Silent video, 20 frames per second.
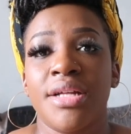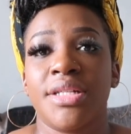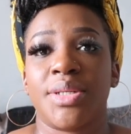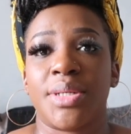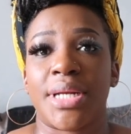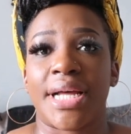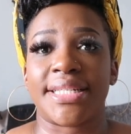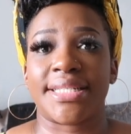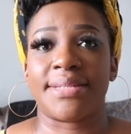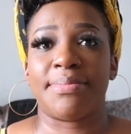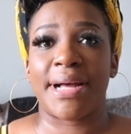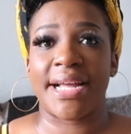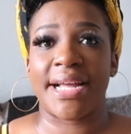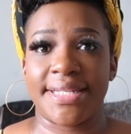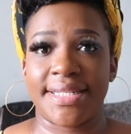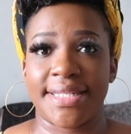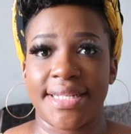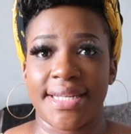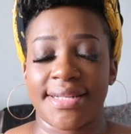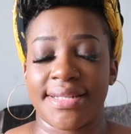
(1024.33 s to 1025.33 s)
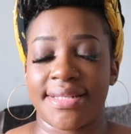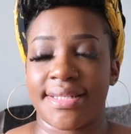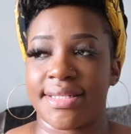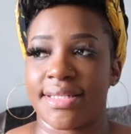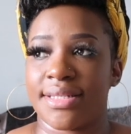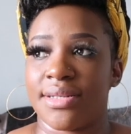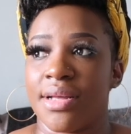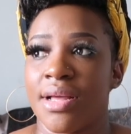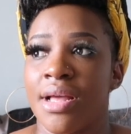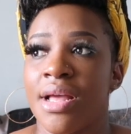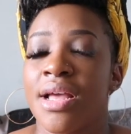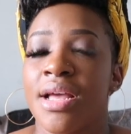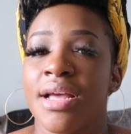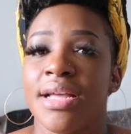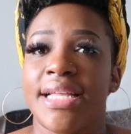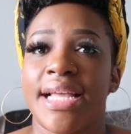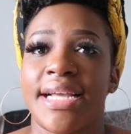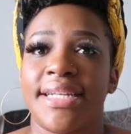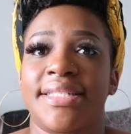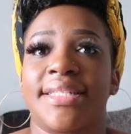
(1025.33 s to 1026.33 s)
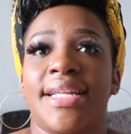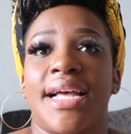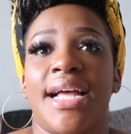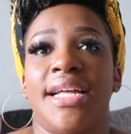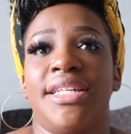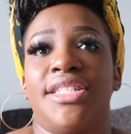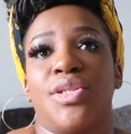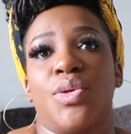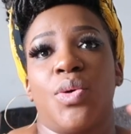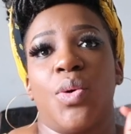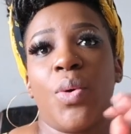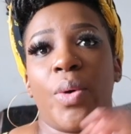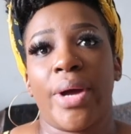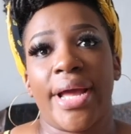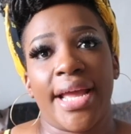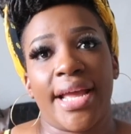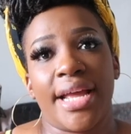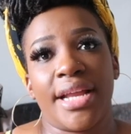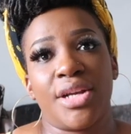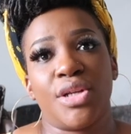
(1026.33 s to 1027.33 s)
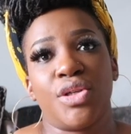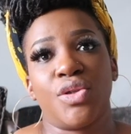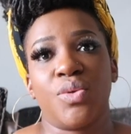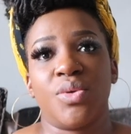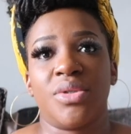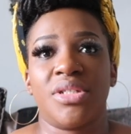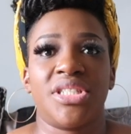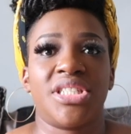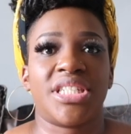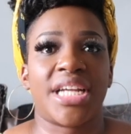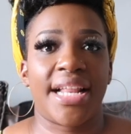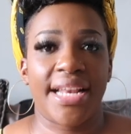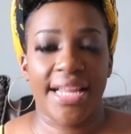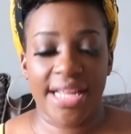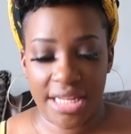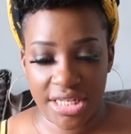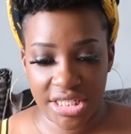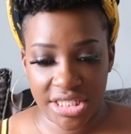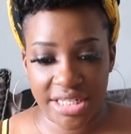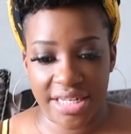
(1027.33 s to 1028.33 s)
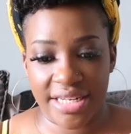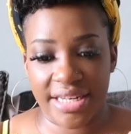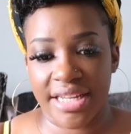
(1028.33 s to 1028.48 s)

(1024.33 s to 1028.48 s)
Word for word: So that's six. Yes, guys, so go ahead, do the challenge.